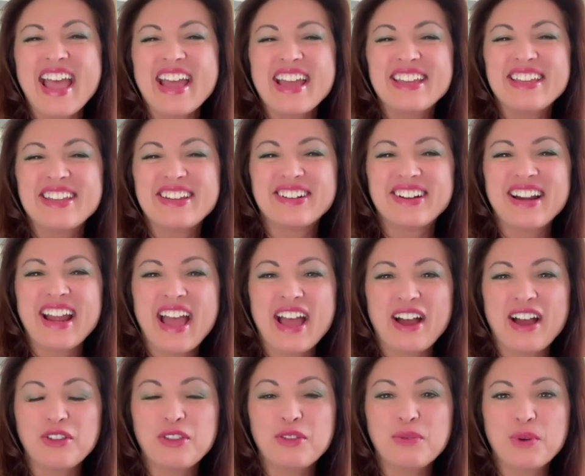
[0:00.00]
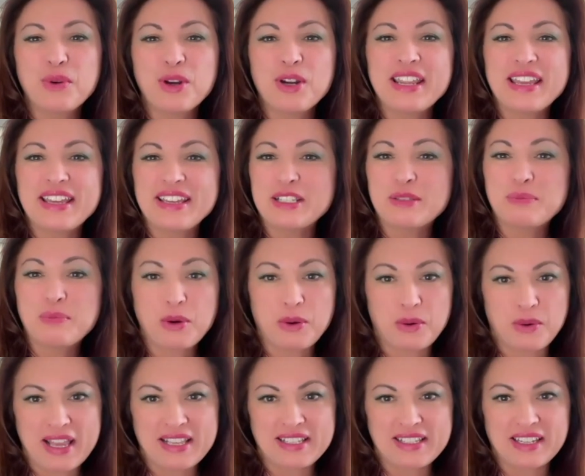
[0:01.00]
Your health word is
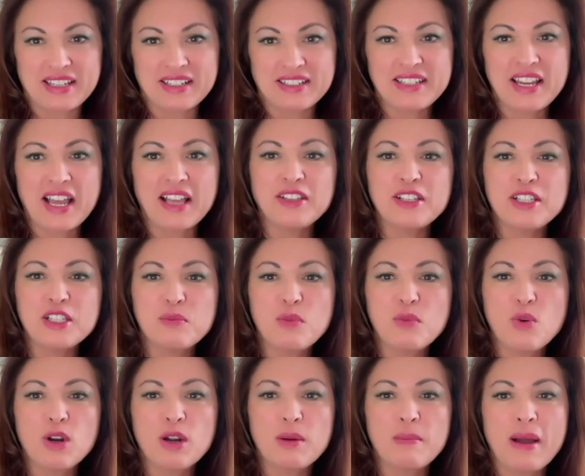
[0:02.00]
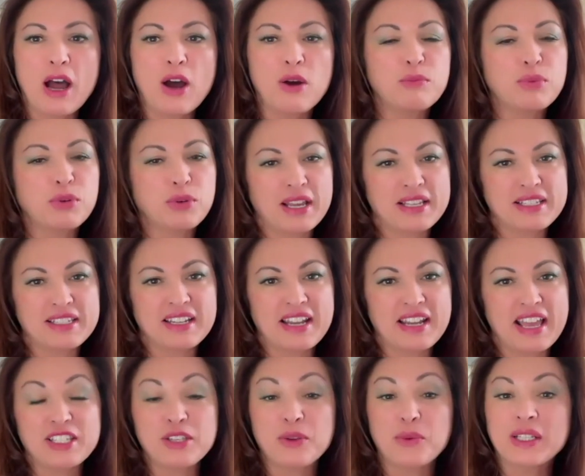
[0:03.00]
present. Tell us more about present
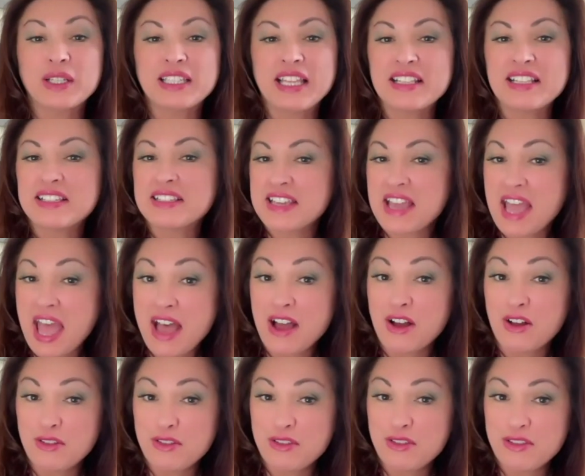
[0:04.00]
as it relates to health.